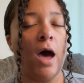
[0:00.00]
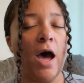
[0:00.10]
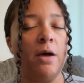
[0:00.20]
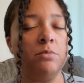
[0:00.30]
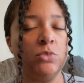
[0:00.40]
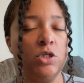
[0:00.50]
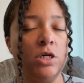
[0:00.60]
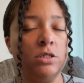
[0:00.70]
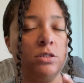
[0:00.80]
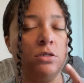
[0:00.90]
I'm
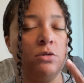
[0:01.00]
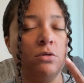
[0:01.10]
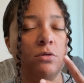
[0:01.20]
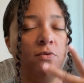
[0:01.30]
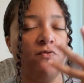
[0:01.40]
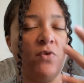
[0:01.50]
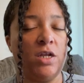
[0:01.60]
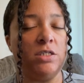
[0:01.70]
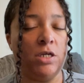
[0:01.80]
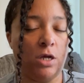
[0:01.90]
just
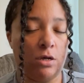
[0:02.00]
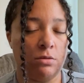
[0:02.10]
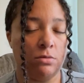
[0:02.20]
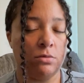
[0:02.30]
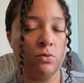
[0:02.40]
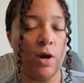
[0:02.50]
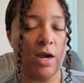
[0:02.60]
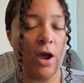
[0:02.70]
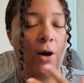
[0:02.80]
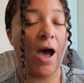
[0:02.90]
venting right now.